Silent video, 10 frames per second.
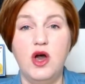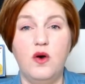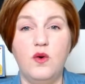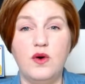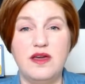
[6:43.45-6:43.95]

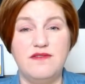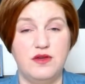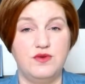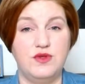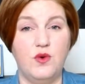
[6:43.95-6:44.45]
or if
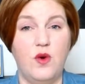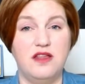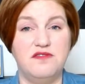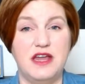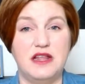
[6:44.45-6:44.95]
there's no
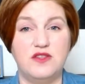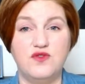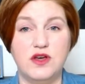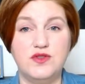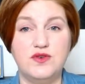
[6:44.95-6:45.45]
qualified
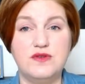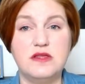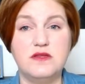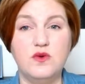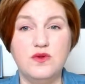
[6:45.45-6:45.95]
instructors,
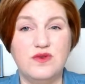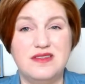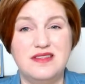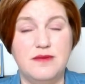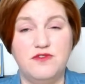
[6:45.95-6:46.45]
the schools are
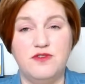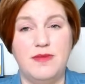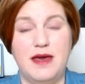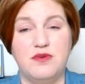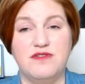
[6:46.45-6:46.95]
exempt from
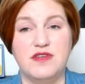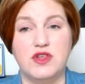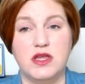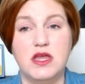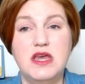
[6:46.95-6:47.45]
that provision.